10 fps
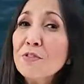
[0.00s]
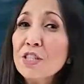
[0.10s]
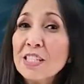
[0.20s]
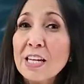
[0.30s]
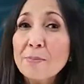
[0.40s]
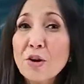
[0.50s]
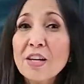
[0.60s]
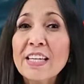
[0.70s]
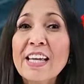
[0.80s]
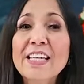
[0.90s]
River State
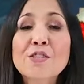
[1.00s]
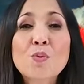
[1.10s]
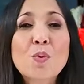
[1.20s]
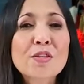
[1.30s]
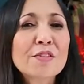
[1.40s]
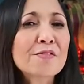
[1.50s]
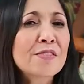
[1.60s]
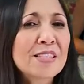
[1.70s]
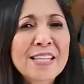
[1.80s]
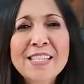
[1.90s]
Park is one of
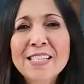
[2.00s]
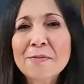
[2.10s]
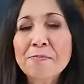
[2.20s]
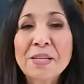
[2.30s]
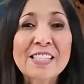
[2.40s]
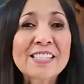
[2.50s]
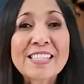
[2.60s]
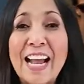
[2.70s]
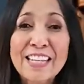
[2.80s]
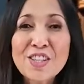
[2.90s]
the
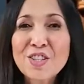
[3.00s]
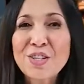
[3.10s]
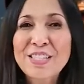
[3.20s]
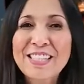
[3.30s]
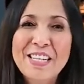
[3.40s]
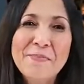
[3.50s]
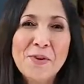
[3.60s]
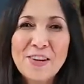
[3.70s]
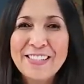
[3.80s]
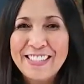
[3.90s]
spectacular city
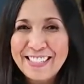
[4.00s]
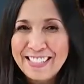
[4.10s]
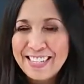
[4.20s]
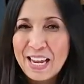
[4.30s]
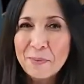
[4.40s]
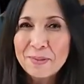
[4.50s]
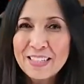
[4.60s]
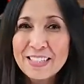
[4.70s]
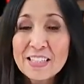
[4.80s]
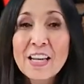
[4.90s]
parks in
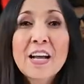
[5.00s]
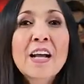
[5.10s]
Indianapolis.